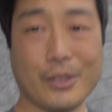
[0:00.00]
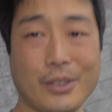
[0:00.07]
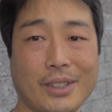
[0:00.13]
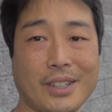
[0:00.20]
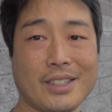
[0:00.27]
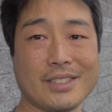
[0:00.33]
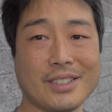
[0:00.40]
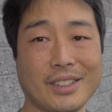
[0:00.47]
you
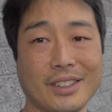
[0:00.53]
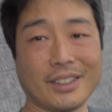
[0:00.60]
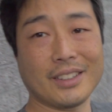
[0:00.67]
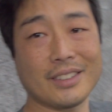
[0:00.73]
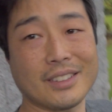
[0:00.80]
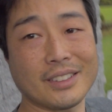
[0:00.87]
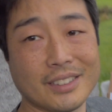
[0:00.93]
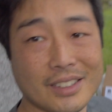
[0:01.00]
guys think? I
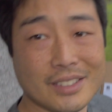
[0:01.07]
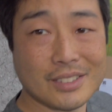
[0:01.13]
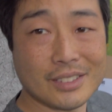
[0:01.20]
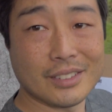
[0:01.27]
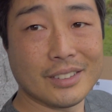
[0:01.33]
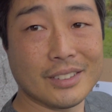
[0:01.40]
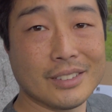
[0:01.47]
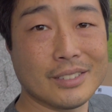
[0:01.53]
think that's
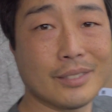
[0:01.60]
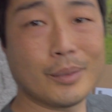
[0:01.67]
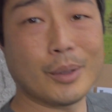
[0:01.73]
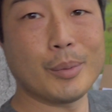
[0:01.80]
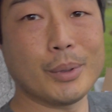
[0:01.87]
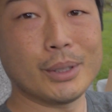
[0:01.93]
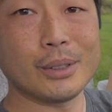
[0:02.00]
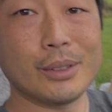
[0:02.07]

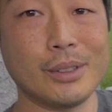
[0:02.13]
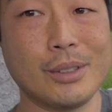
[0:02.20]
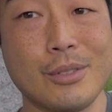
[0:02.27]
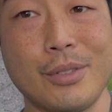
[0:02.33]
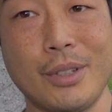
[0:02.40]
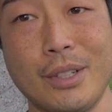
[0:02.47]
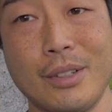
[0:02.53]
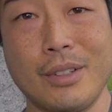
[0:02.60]
maybe a little
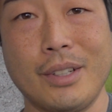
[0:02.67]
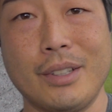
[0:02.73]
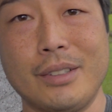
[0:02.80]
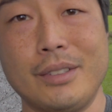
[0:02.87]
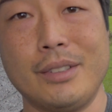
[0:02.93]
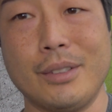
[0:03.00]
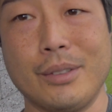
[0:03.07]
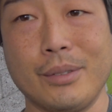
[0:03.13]
unfair. I
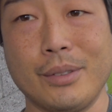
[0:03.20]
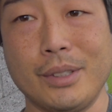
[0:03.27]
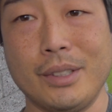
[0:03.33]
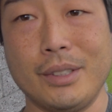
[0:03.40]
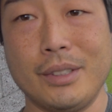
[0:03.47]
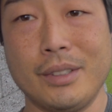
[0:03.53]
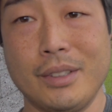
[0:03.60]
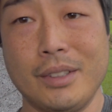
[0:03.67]
didn't
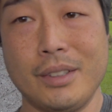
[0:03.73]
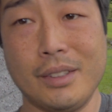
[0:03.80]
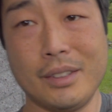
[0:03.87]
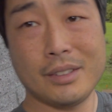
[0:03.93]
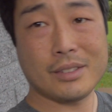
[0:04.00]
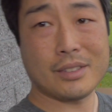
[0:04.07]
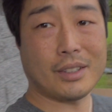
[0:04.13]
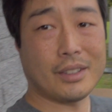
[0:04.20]
really
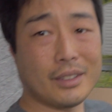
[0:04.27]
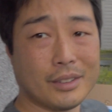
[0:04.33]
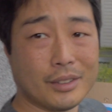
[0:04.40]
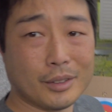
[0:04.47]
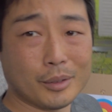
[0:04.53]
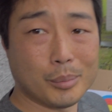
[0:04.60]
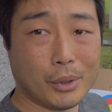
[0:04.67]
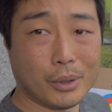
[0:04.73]
sight in
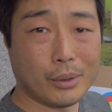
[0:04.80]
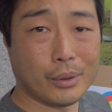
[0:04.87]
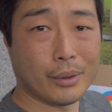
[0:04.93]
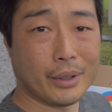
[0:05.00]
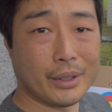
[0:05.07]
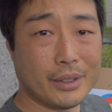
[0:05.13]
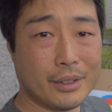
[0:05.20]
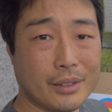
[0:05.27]
the bow or
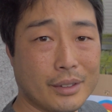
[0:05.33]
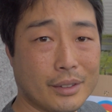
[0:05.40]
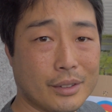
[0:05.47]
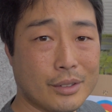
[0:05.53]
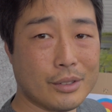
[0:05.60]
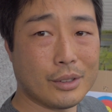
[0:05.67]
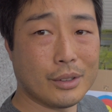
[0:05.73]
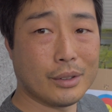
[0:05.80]
anything,
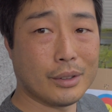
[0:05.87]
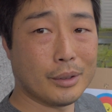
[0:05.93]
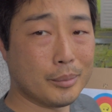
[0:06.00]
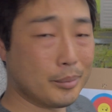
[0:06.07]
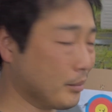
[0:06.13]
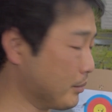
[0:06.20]
so